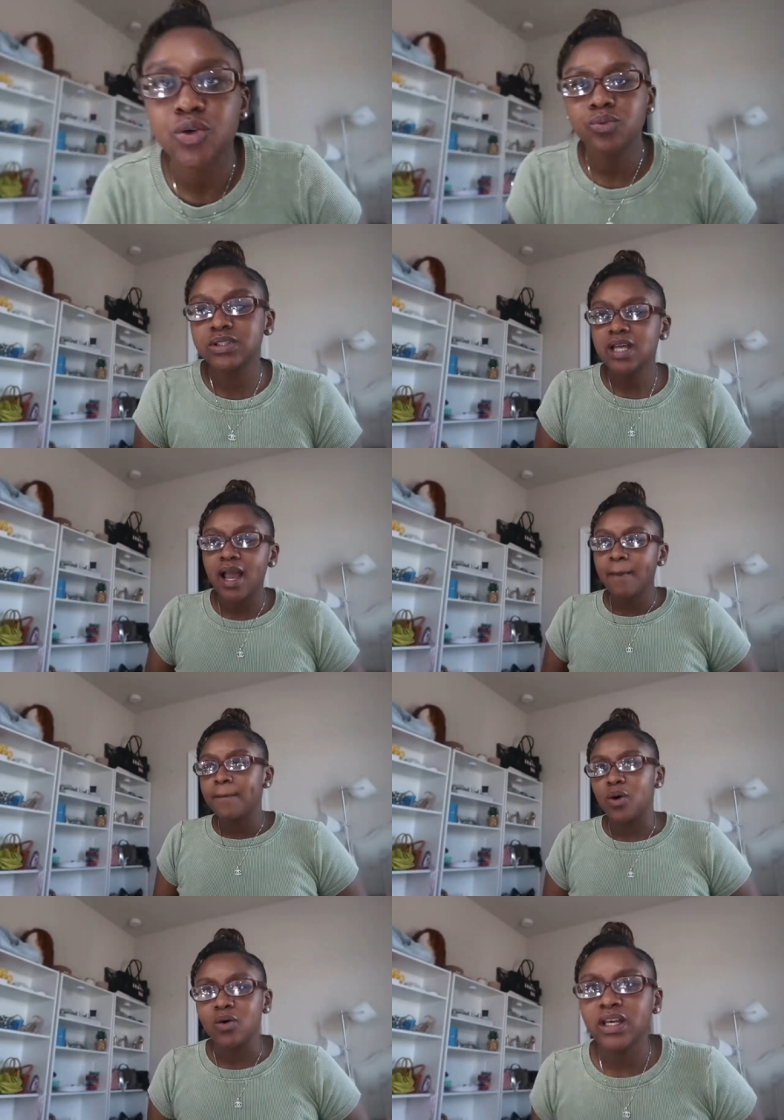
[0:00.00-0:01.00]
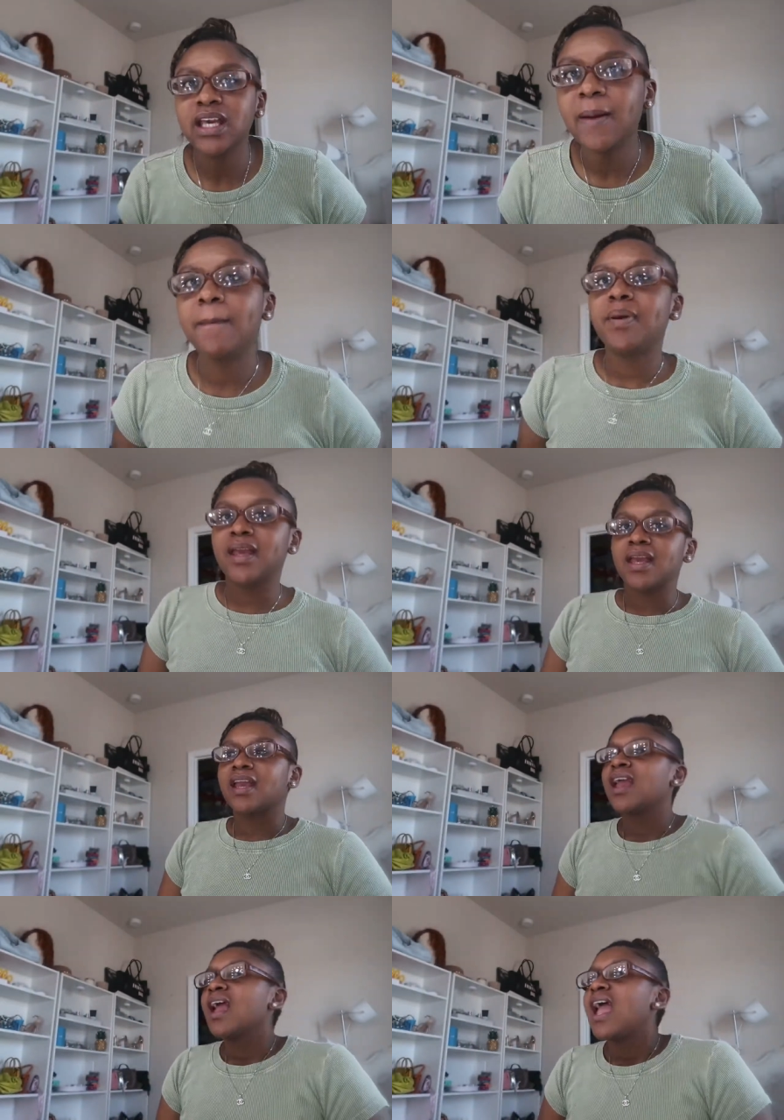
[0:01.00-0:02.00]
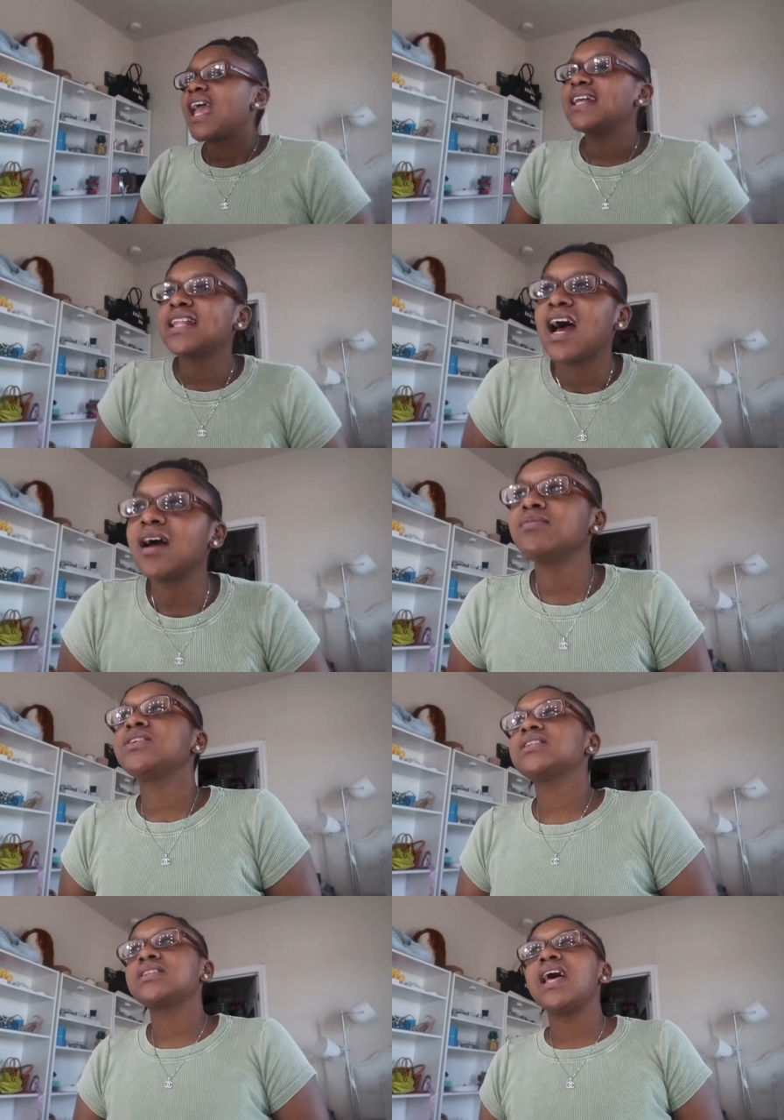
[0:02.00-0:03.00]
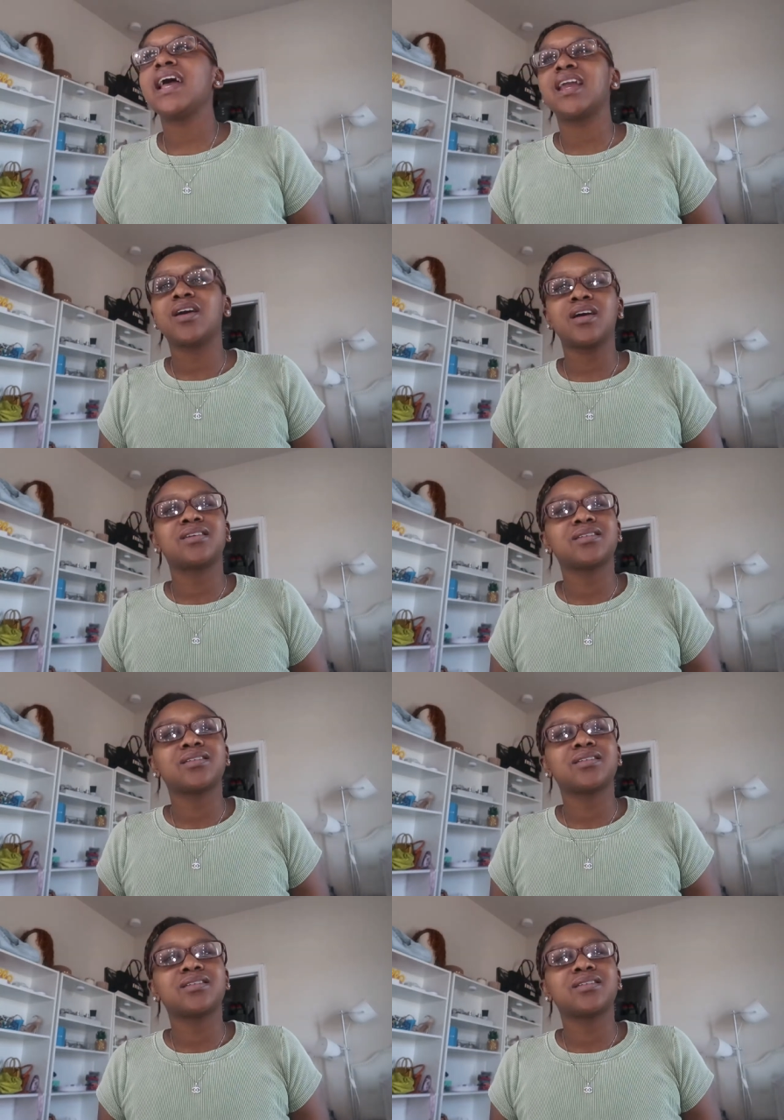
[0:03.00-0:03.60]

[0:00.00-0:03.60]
so it was like bulky and big, and I'm just like,